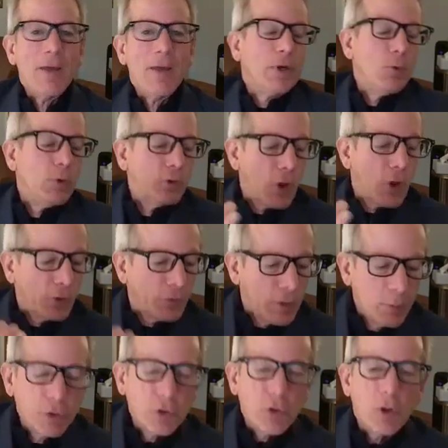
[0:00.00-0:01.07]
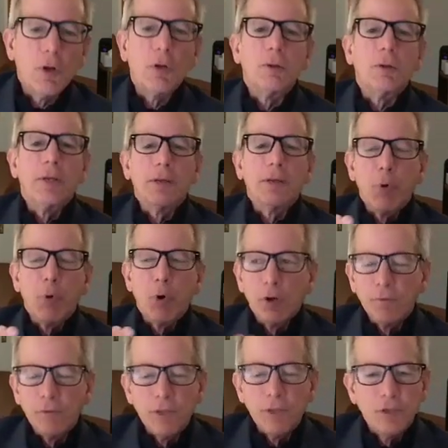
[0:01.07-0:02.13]
But it was all like part
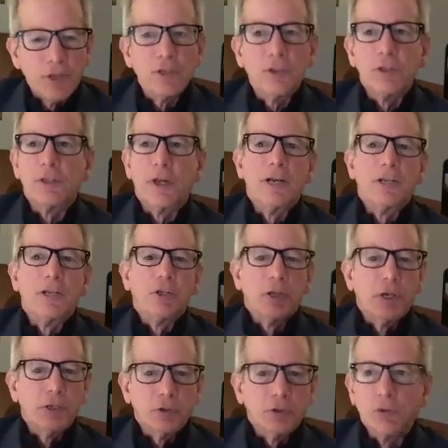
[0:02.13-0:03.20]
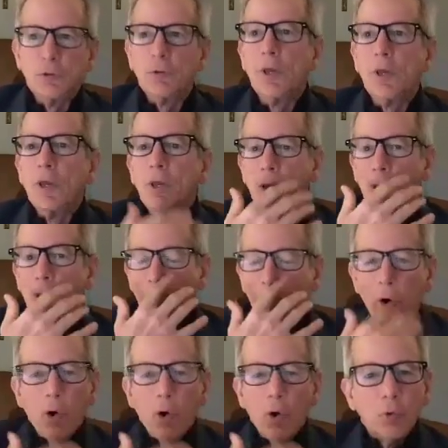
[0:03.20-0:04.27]
of desensitizing us to our
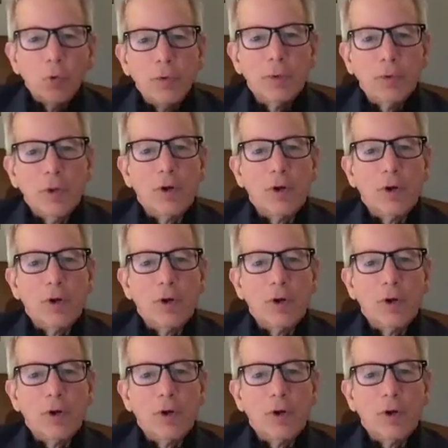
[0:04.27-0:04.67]
own